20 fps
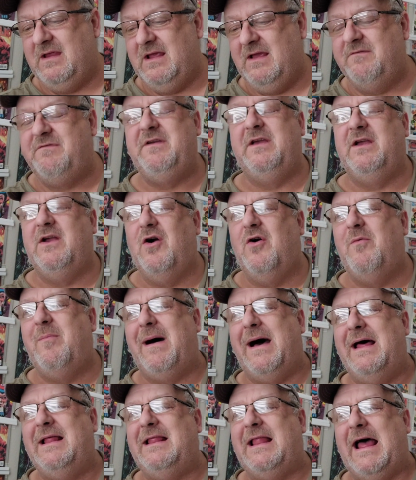if you go
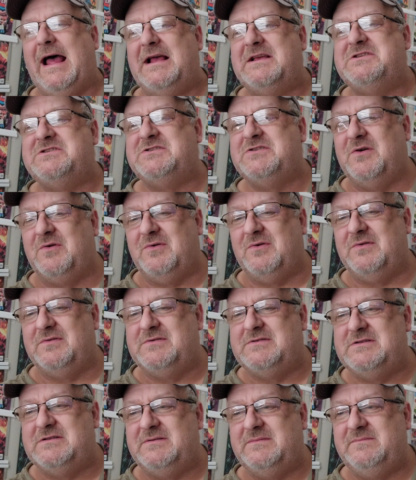by last
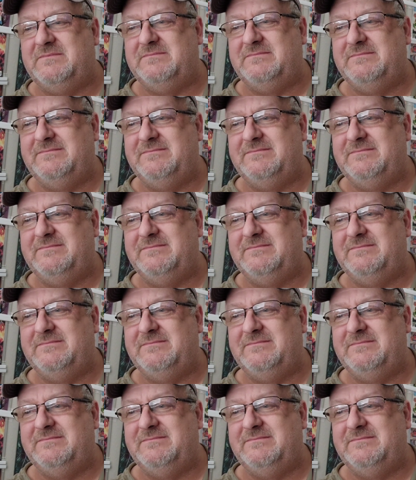solds,